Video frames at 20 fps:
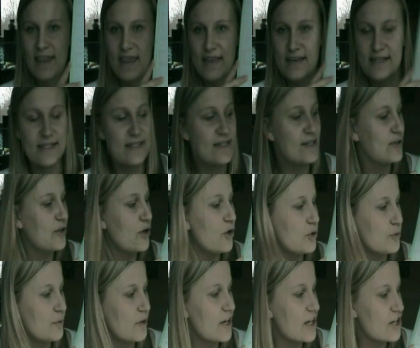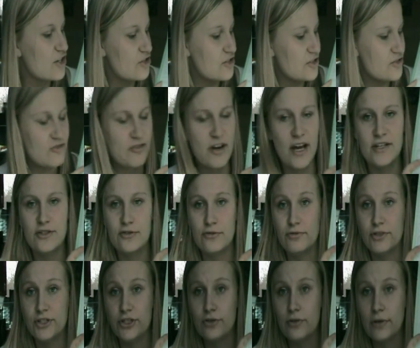This is an old one, I just tried to
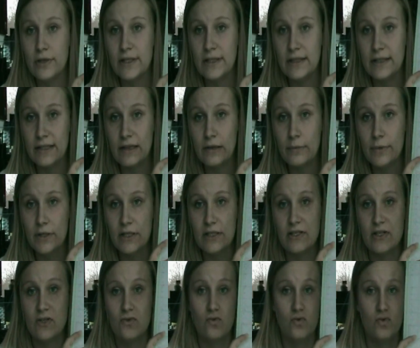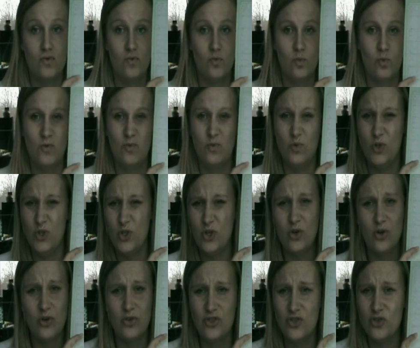renew it a little bit because
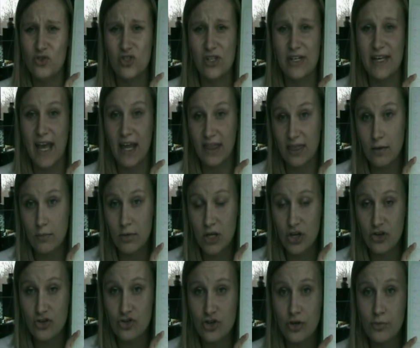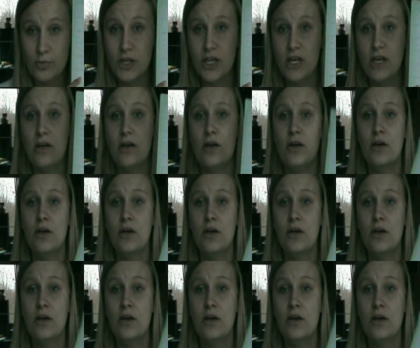you don't usually get them here in Germany.